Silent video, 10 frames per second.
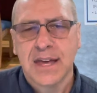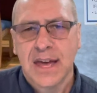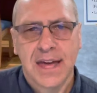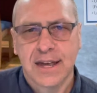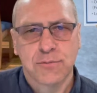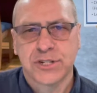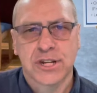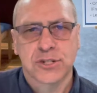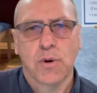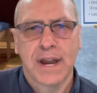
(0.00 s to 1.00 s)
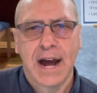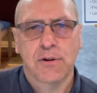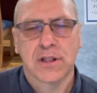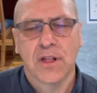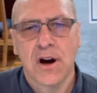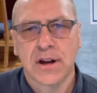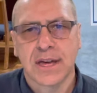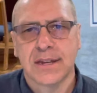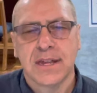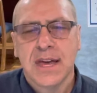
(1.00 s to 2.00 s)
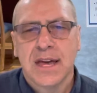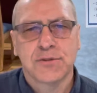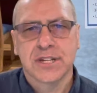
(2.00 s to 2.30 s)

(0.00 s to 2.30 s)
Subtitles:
And it was just 1 hour long, and it was